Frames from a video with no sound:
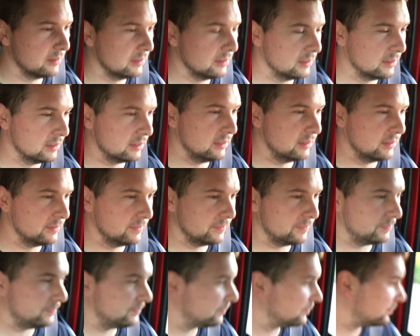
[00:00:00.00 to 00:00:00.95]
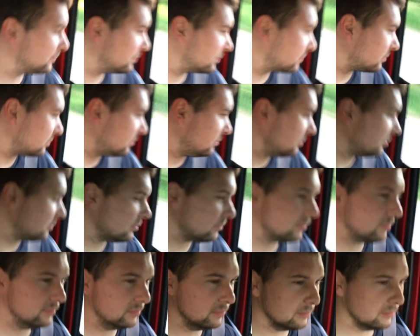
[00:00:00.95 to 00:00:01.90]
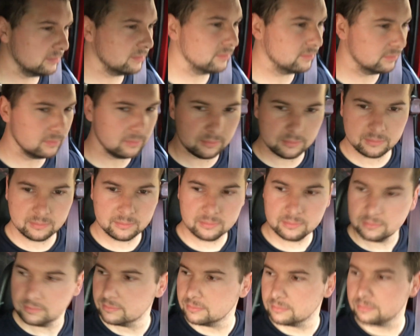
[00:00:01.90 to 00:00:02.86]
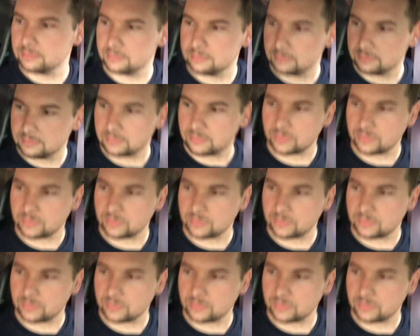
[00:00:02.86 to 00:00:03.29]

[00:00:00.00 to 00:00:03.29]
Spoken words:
Oh, it lit the tires up like crazy.